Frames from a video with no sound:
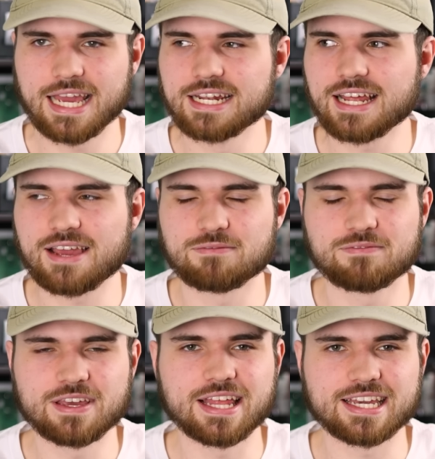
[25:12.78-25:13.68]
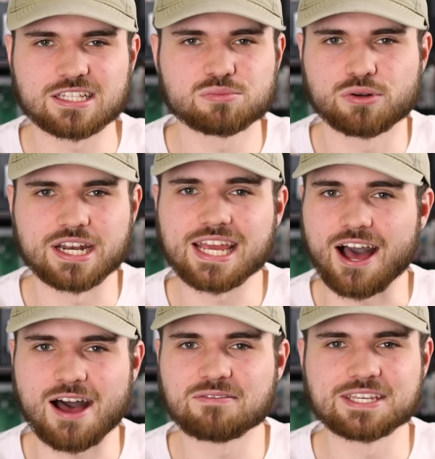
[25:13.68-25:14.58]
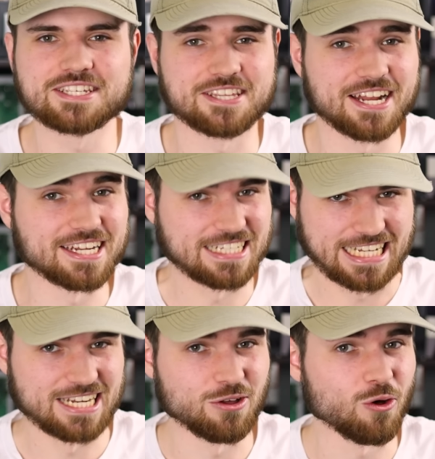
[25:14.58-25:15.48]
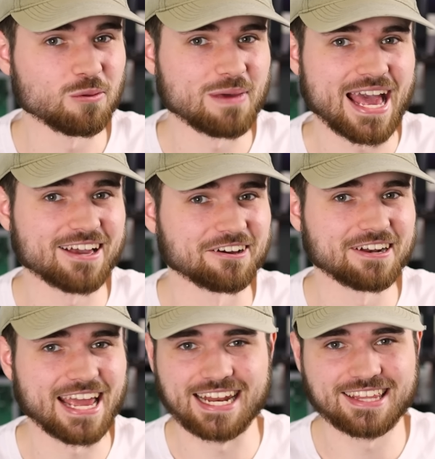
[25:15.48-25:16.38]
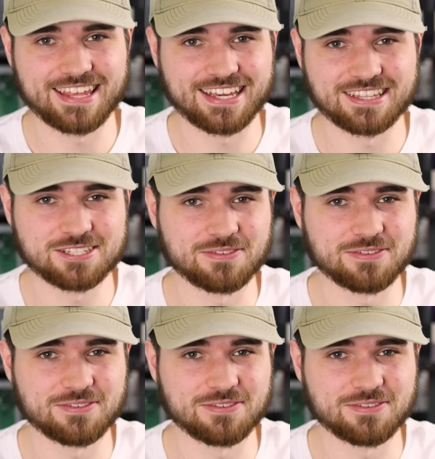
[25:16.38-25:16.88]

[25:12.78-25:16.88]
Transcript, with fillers: And I feel like it's pretty obvious that I didn't hold back on anything in this